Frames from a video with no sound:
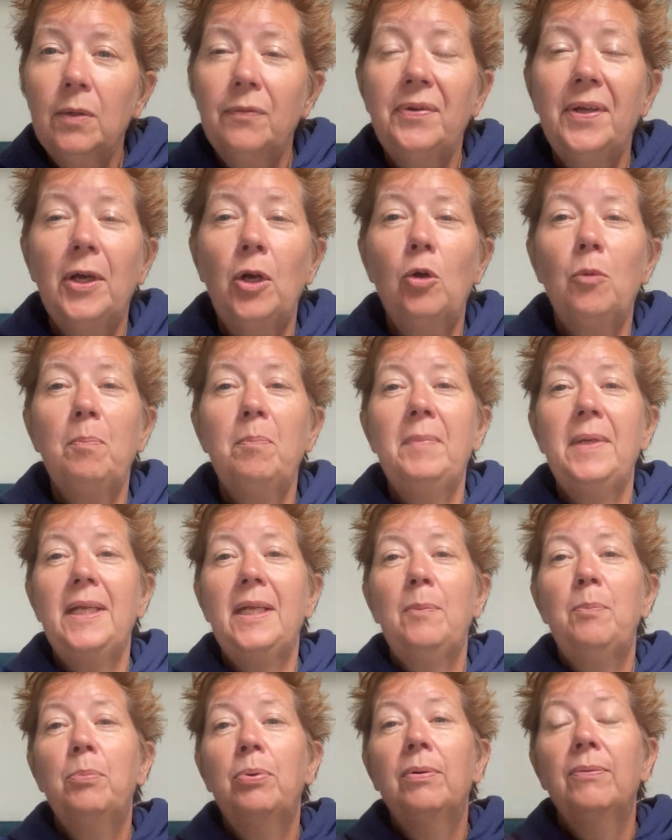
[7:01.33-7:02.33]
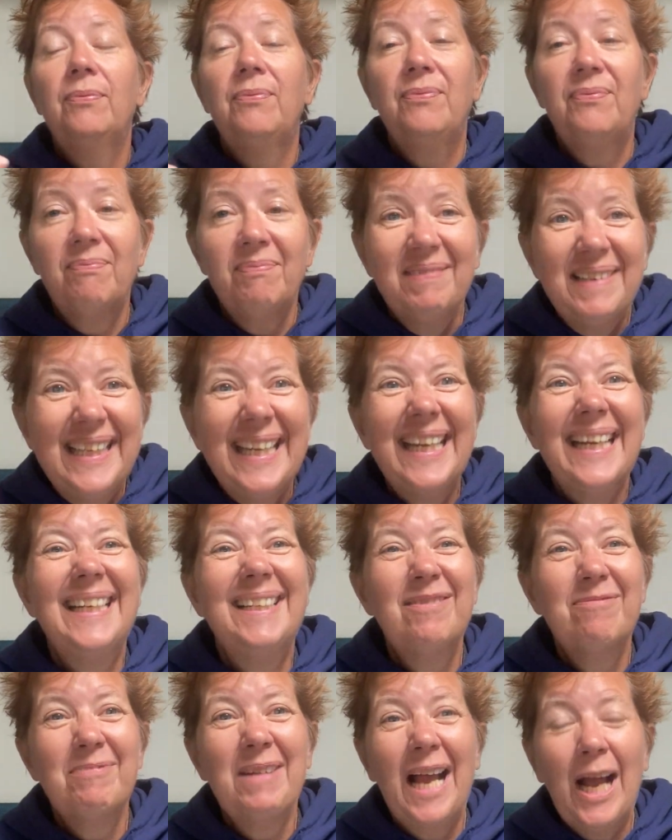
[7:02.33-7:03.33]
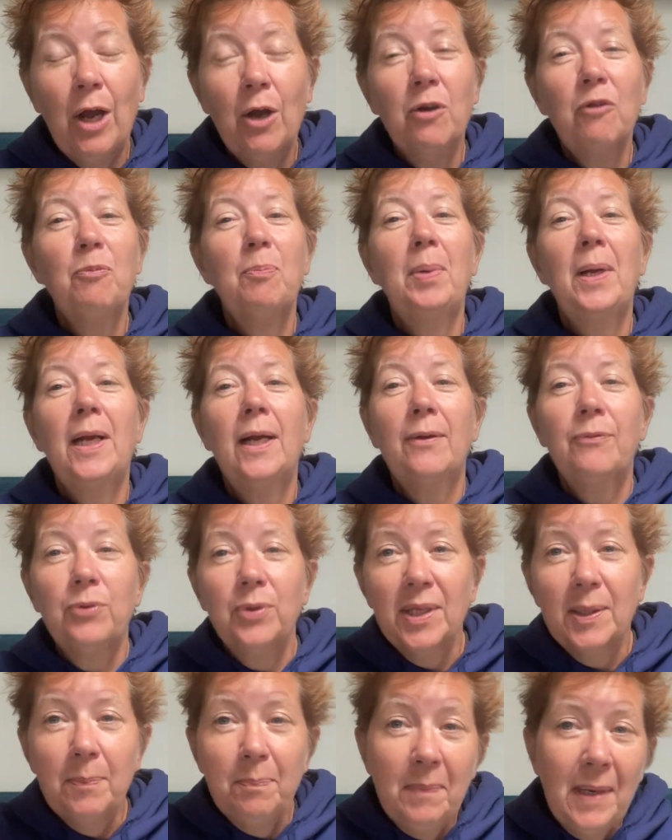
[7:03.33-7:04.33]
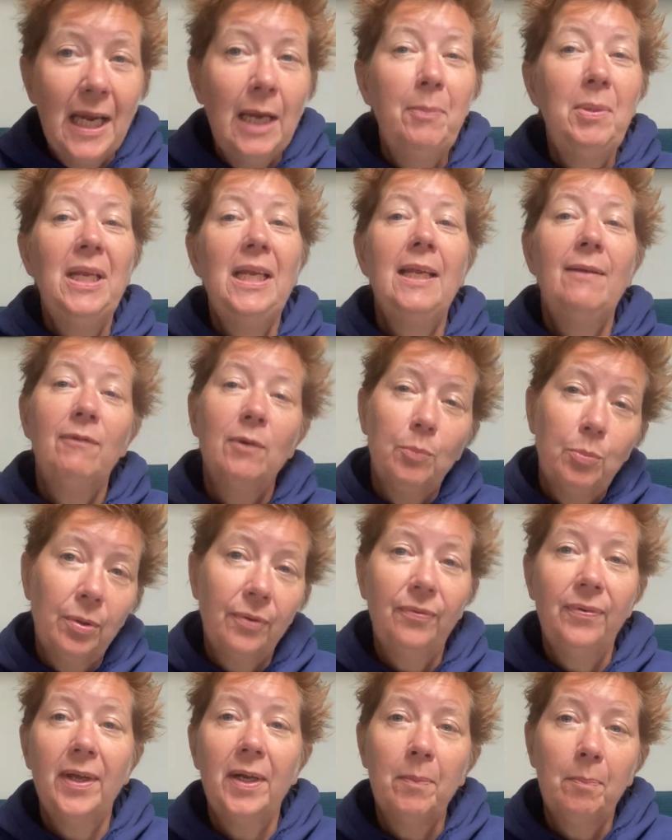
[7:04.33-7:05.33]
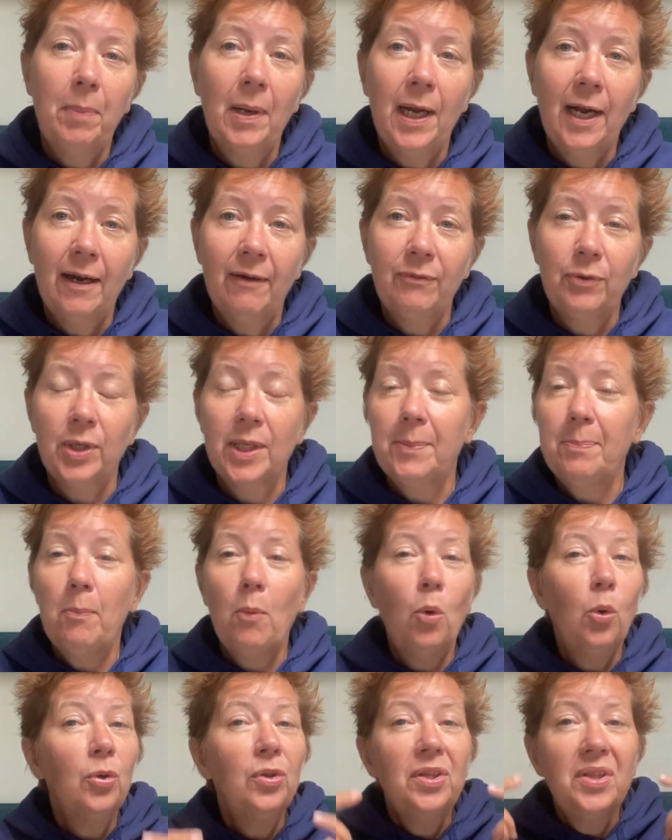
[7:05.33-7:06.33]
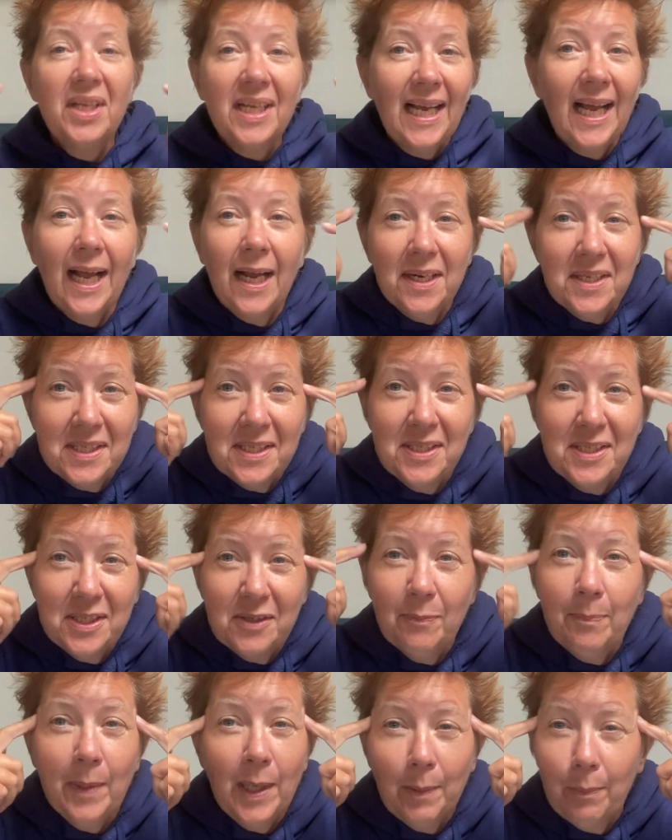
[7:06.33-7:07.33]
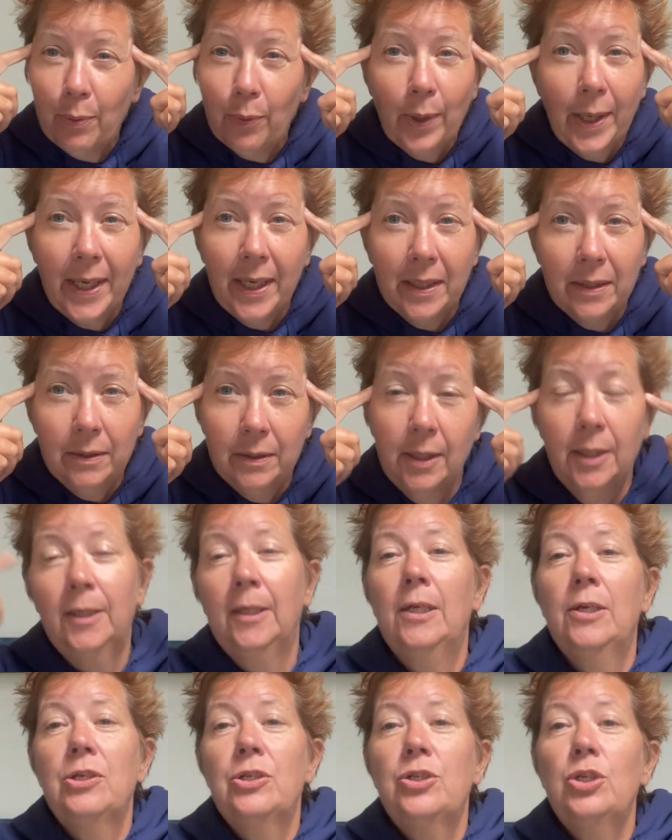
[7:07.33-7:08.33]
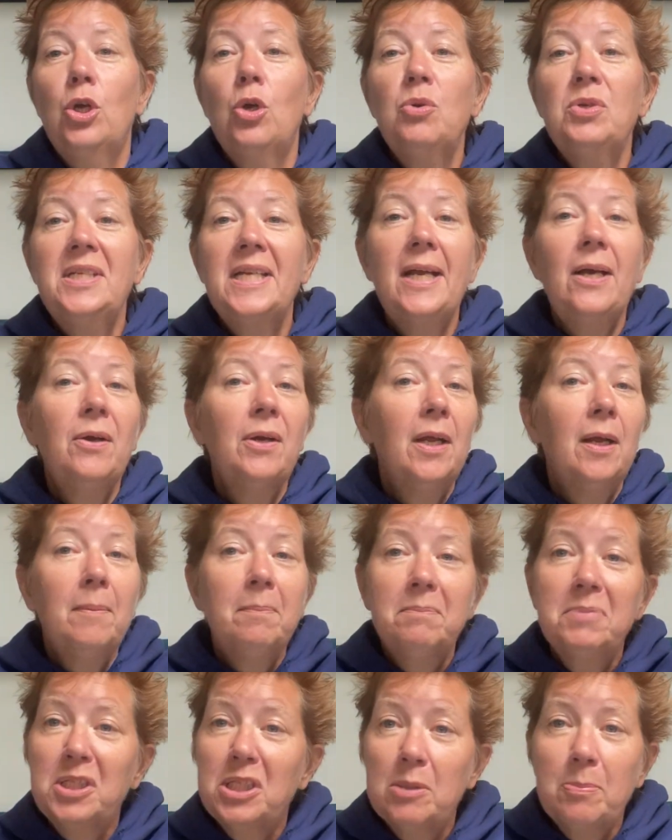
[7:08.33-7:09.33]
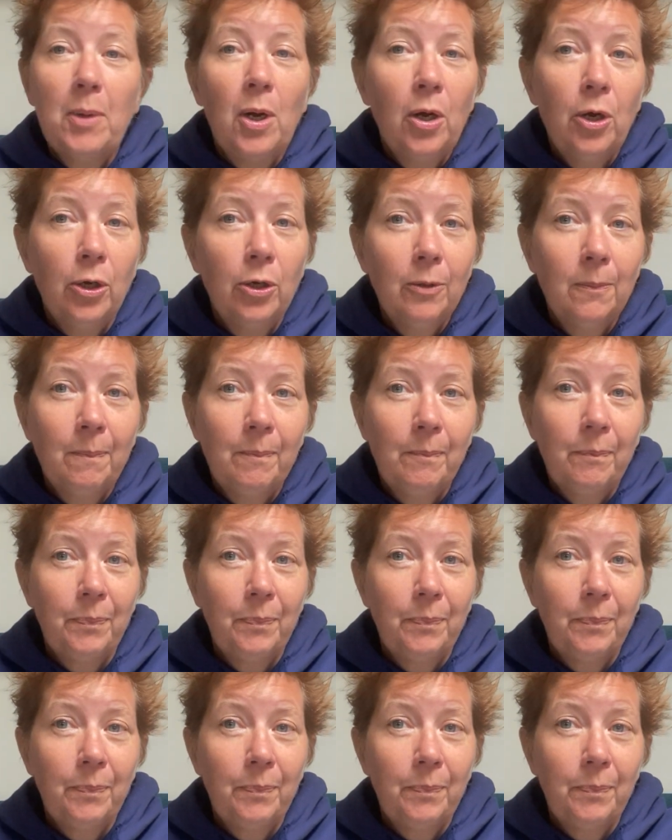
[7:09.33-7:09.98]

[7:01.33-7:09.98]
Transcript: have helped me get out of poverty, maybe even prevent poverty, more than the content of my brain. There's no doubt I'm smart,